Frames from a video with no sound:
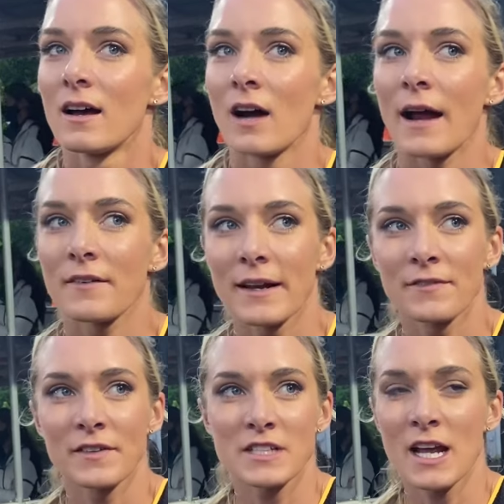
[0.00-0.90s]
ran a
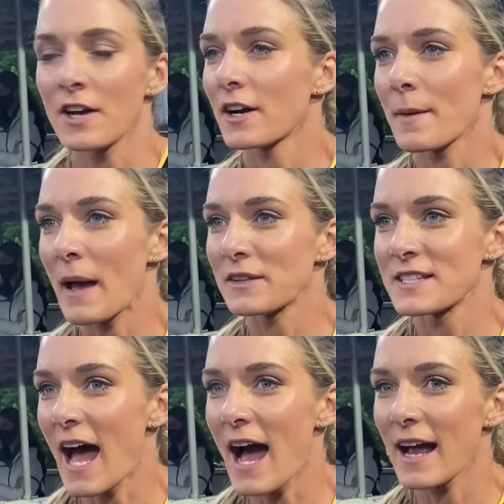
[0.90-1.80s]
1500 at Mount
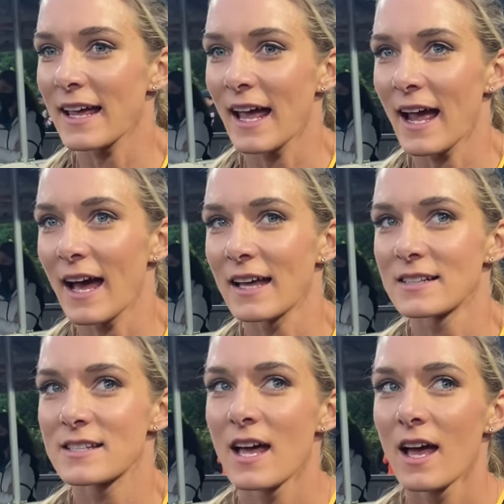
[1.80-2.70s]
Sac
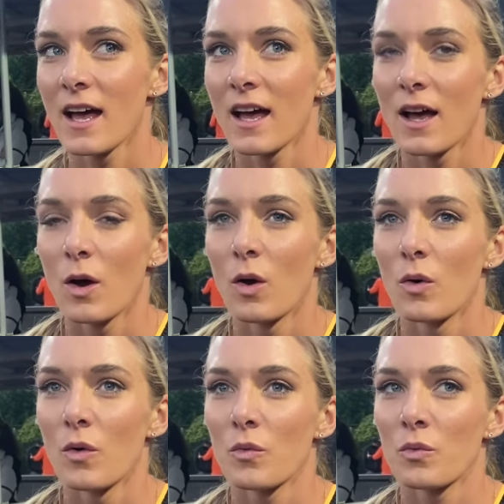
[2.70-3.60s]

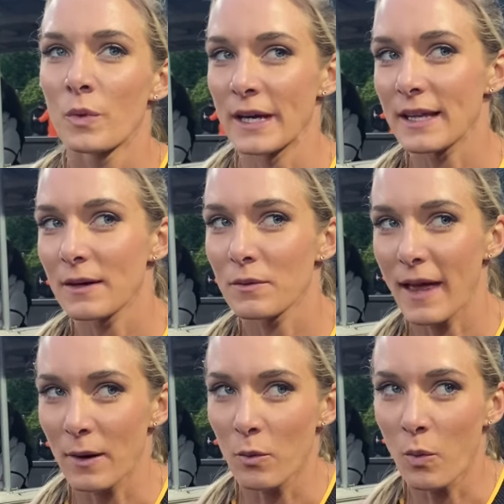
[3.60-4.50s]
and really
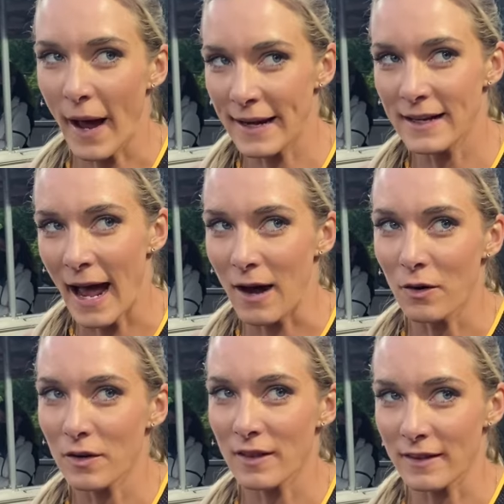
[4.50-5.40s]
like went
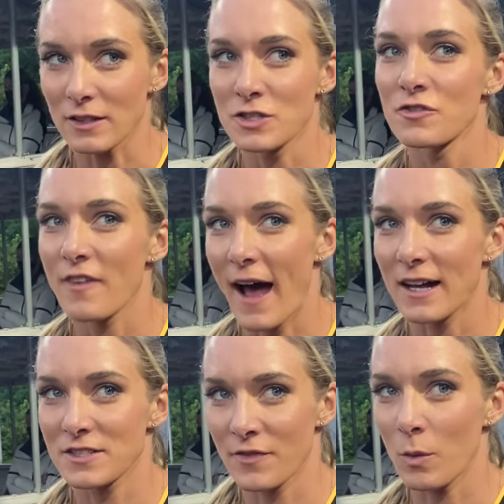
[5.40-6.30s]
out a little too
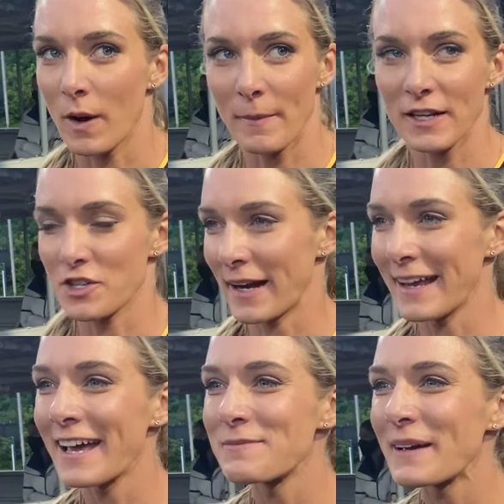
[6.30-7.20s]
fast for what my
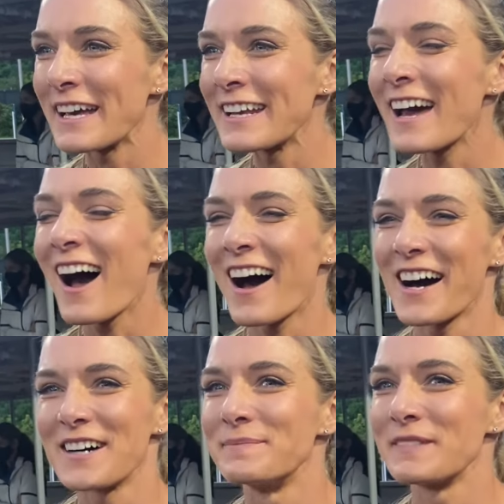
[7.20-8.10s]
training had been.
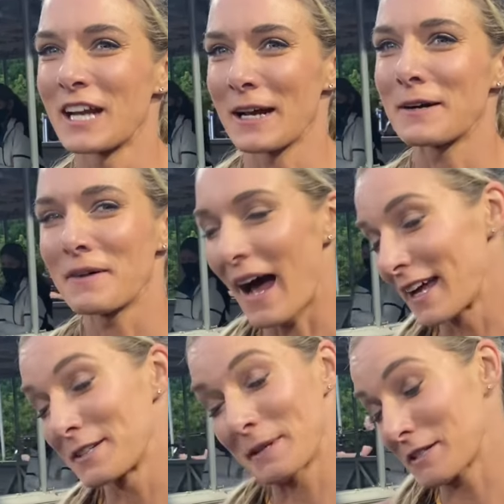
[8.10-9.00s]
I know I
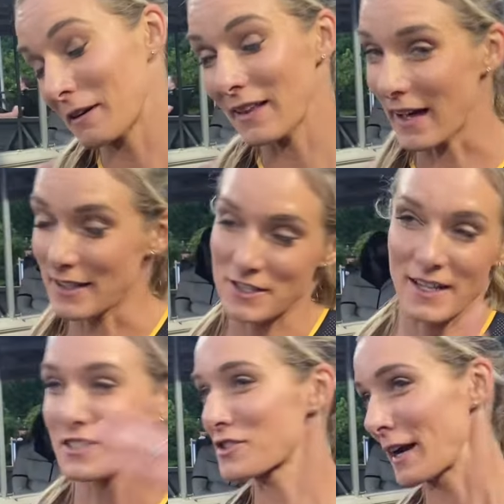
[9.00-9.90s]
had been doing a lot of just
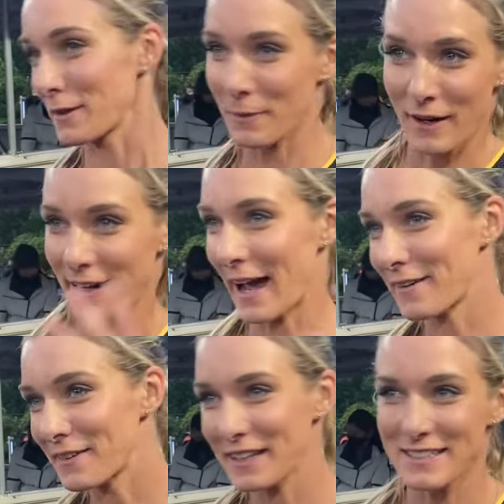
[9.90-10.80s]
like strength work and
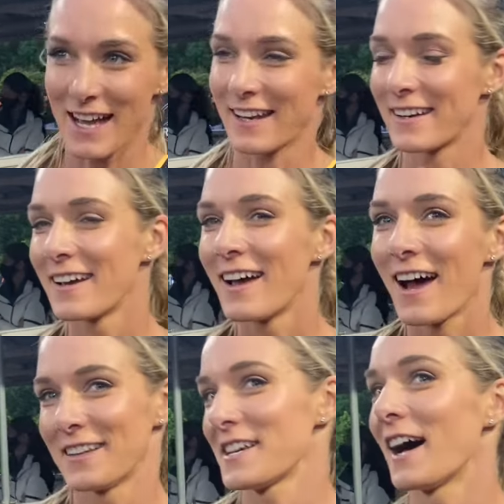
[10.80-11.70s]
hadn't really done
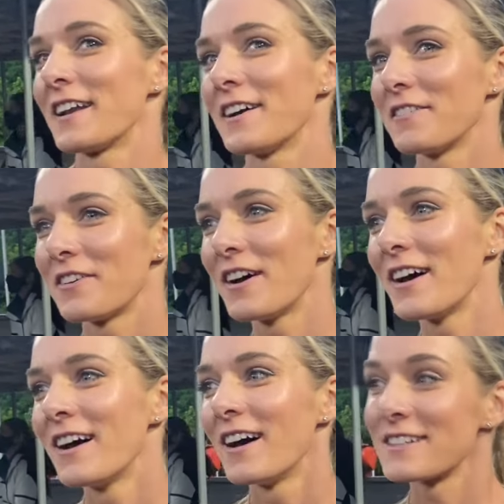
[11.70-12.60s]
a ton
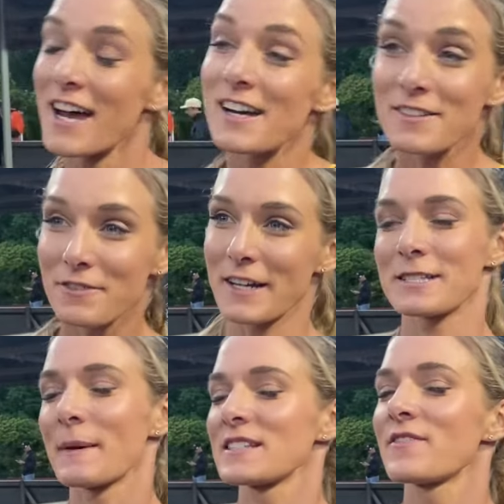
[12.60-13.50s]
of race
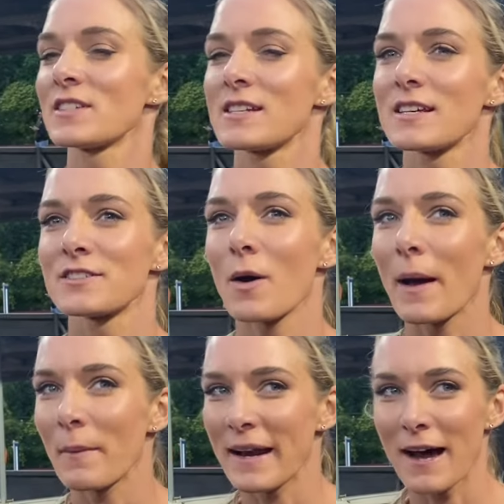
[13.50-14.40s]
specificity. So I
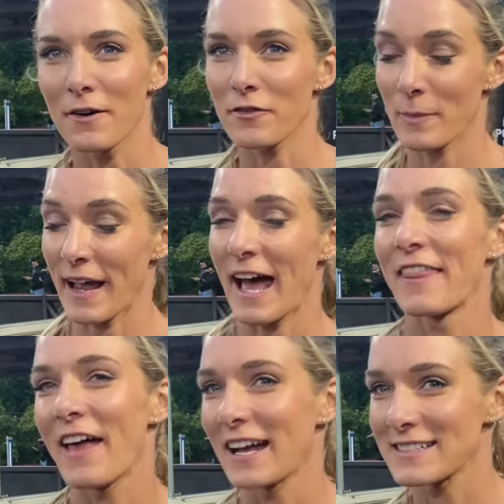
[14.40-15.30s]
went out over my
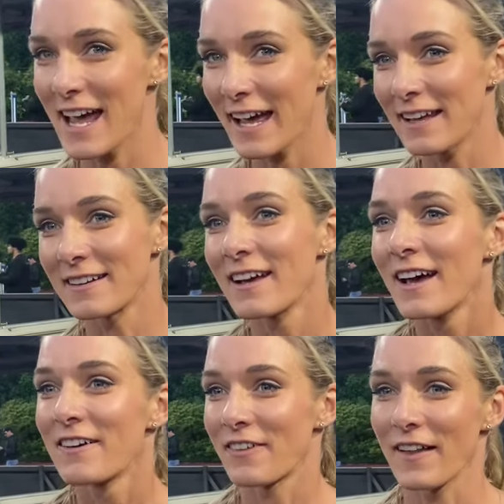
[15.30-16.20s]
head that day and
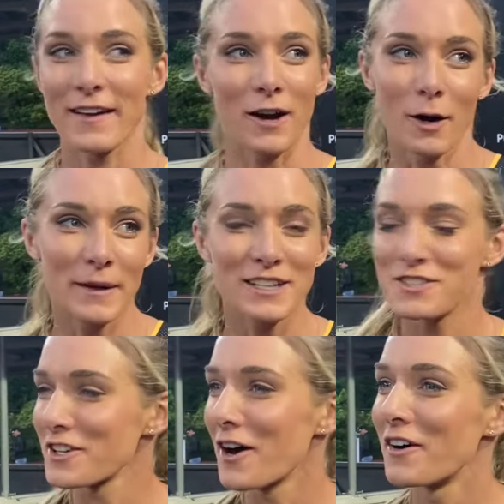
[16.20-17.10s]
felt like garbage.
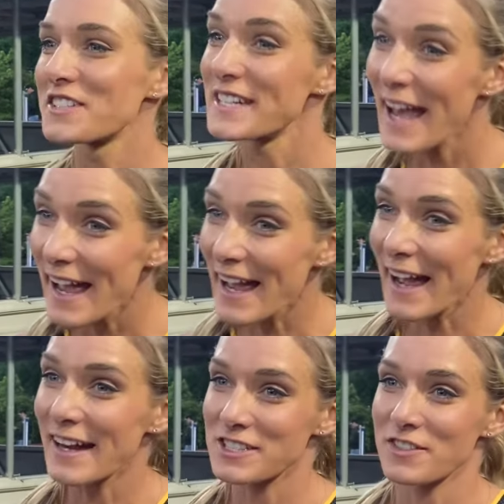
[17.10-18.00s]
So today I
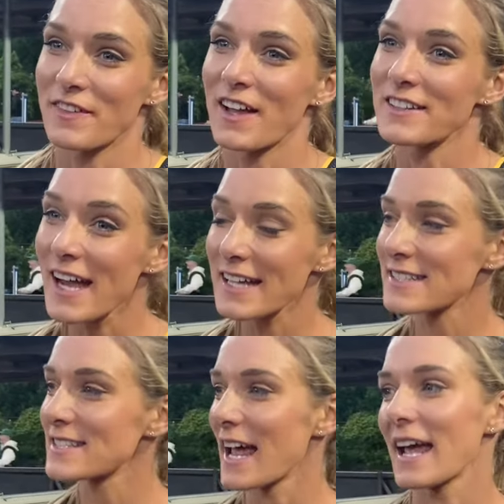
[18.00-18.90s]
actually felt nice,
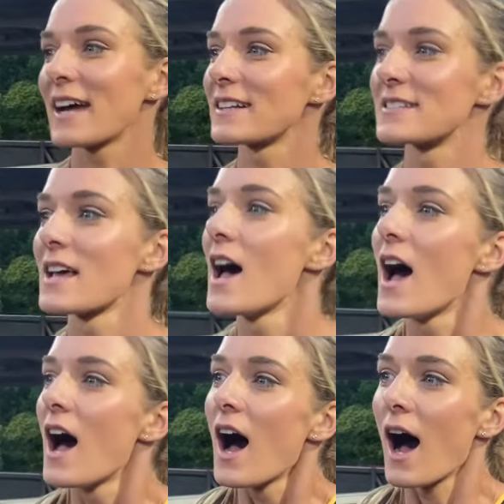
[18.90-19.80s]
and
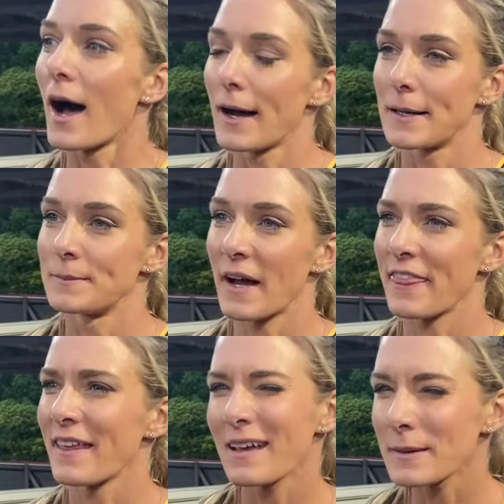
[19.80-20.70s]
I
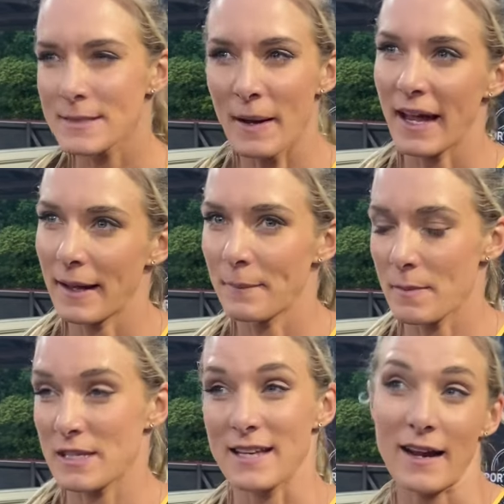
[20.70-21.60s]
think it's my
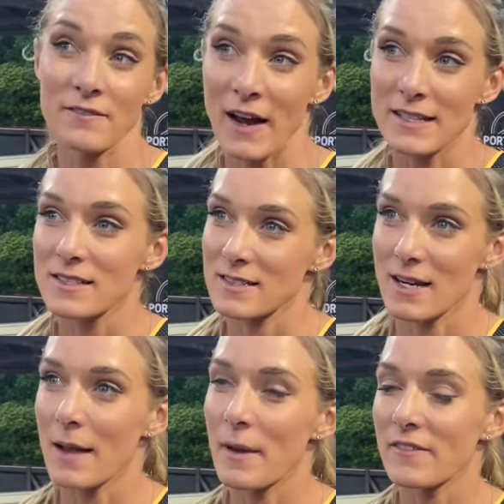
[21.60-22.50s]
maybe second fastest
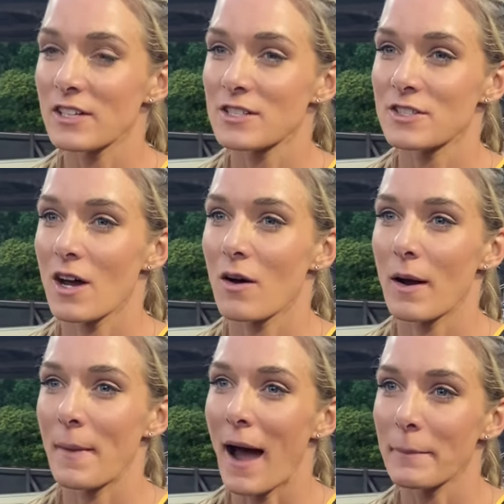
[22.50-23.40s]
time ever. So
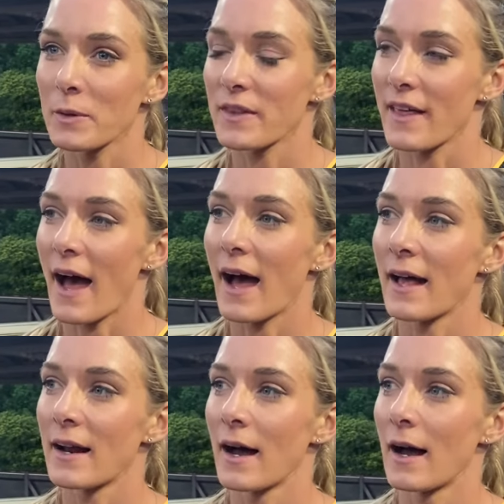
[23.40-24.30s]
I'm happy with
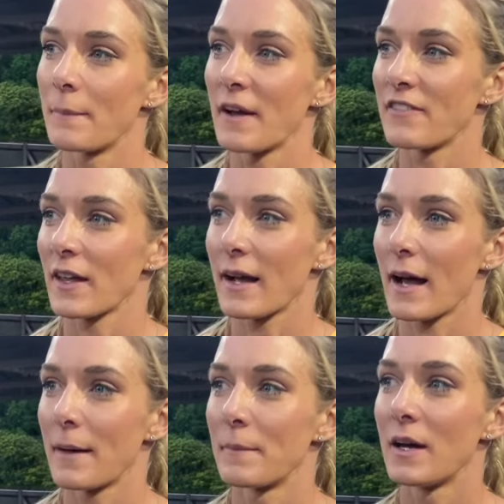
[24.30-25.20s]
that. I feel like
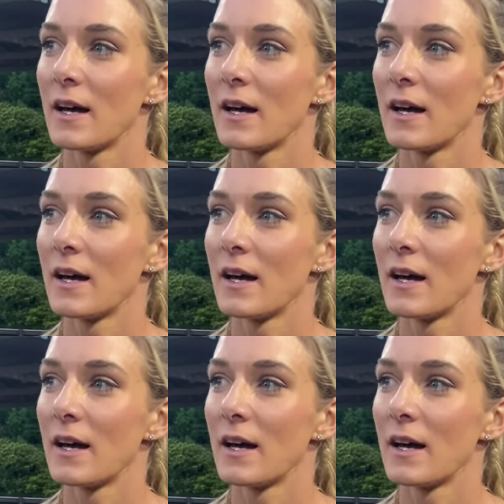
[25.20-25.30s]
I'm,